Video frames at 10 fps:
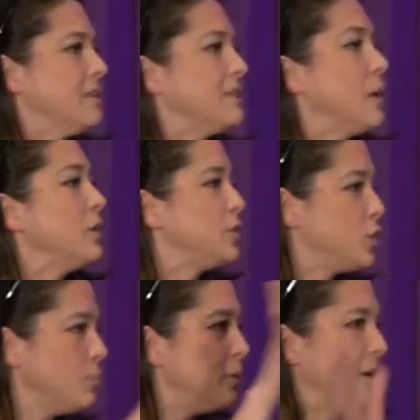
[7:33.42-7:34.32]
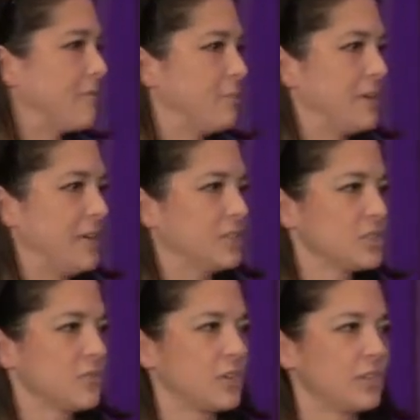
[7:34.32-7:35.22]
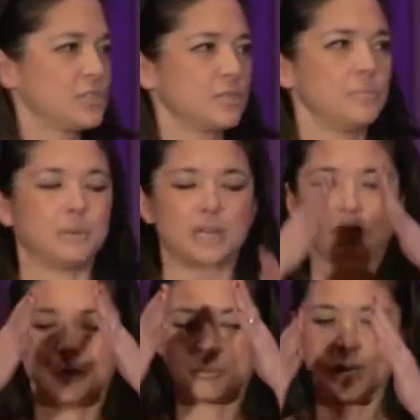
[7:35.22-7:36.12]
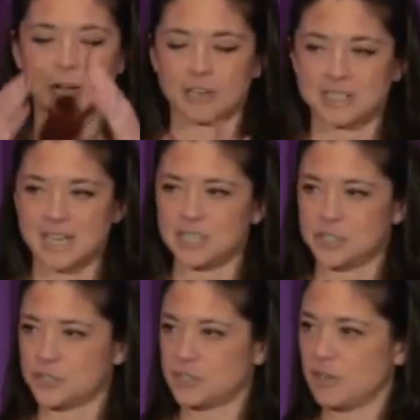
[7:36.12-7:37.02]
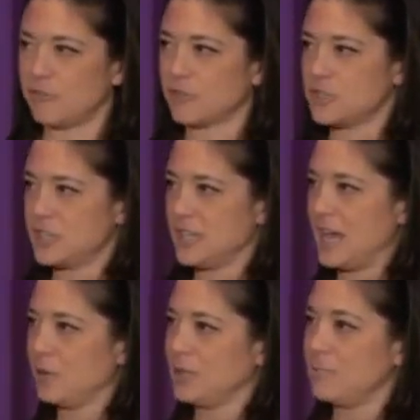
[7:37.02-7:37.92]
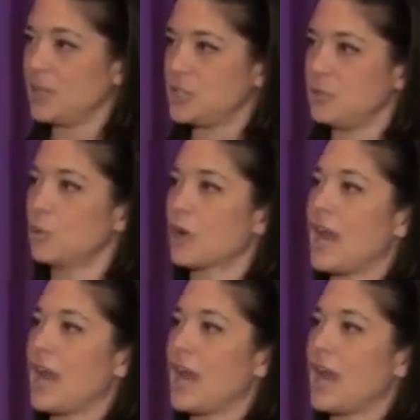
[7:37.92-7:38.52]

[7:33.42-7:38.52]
that we do put everybody else first. But if you prioritize yourself first, it not only makes you more